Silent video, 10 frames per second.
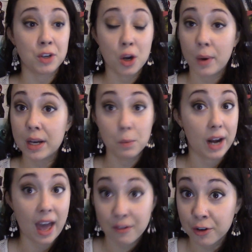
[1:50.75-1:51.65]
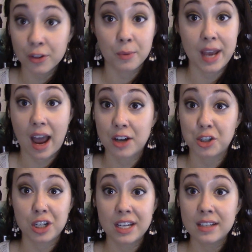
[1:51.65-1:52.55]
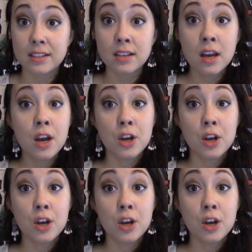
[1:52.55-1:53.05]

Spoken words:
you know what, whatever the reaction is,